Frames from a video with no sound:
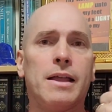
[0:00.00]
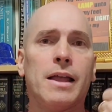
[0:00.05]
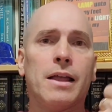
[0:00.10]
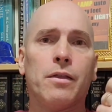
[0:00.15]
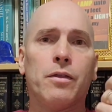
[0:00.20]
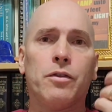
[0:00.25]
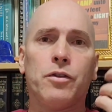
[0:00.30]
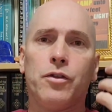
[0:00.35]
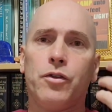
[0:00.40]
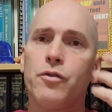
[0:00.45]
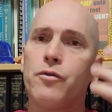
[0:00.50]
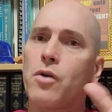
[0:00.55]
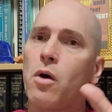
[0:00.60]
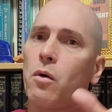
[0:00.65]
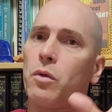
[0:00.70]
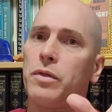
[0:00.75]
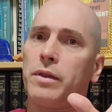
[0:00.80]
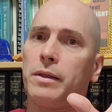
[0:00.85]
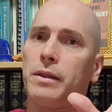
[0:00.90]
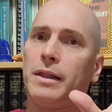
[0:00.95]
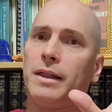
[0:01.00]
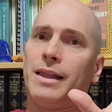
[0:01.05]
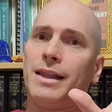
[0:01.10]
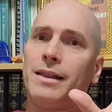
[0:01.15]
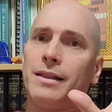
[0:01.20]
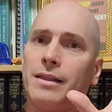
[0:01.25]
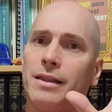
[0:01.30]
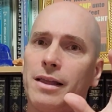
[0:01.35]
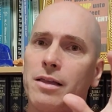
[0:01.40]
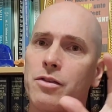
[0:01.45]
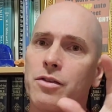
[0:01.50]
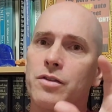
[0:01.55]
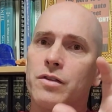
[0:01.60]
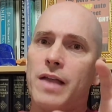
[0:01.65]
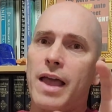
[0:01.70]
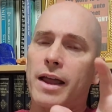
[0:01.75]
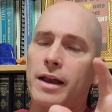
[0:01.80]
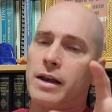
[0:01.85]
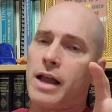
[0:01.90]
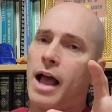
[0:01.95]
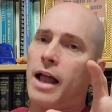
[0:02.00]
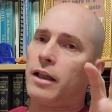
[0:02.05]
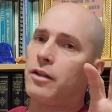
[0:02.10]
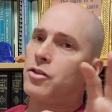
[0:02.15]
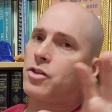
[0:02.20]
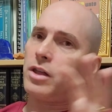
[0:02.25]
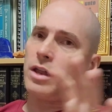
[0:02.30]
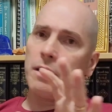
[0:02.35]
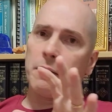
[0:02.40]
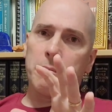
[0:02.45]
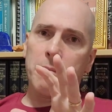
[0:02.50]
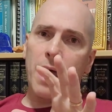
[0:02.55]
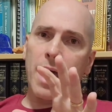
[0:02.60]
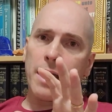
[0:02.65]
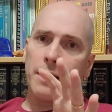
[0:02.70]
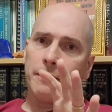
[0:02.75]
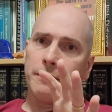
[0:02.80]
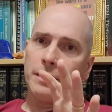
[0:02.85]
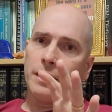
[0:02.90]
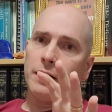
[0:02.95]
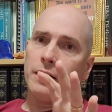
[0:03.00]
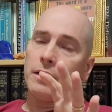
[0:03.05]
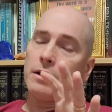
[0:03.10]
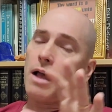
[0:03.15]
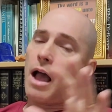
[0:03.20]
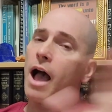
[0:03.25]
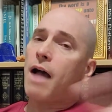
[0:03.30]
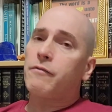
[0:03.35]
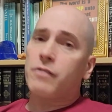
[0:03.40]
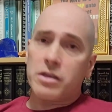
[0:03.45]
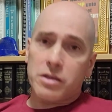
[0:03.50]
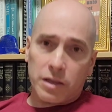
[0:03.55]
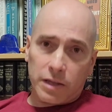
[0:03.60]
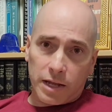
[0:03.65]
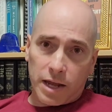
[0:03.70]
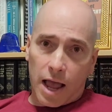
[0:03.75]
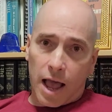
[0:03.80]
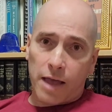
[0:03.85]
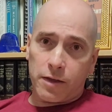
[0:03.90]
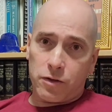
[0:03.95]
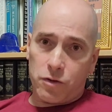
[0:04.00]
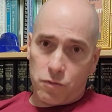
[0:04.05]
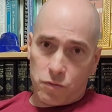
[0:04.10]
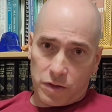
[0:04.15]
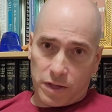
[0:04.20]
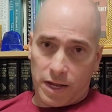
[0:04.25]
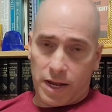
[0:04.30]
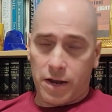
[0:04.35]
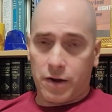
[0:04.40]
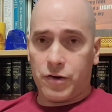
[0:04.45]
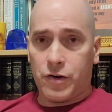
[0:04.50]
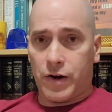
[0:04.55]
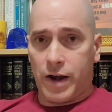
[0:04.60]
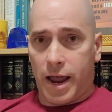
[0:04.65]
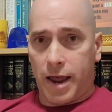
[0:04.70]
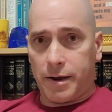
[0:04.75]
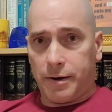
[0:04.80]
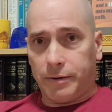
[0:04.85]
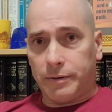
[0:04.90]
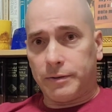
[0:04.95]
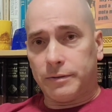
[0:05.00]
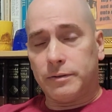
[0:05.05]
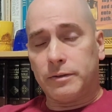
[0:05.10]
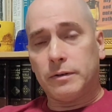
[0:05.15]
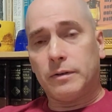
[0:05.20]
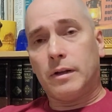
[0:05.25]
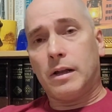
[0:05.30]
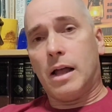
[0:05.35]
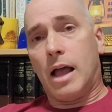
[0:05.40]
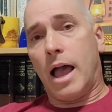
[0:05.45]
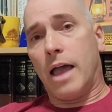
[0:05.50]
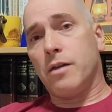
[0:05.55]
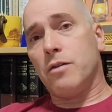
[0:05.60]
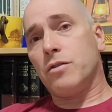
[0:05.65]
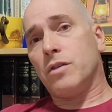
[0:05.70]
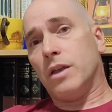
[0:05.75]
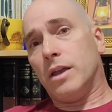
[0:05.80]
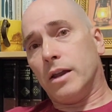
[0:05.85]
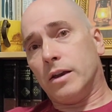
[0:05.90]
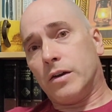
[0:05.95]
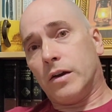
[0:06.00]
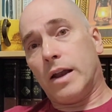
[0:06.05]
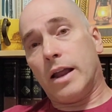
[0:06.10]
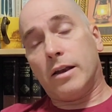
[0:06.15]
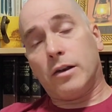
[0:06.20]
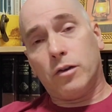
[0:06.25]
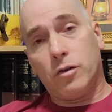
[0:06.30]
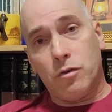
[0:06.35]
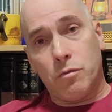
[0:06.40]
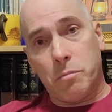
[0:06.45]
this technology, and obviously I use the internet. I use the internet to do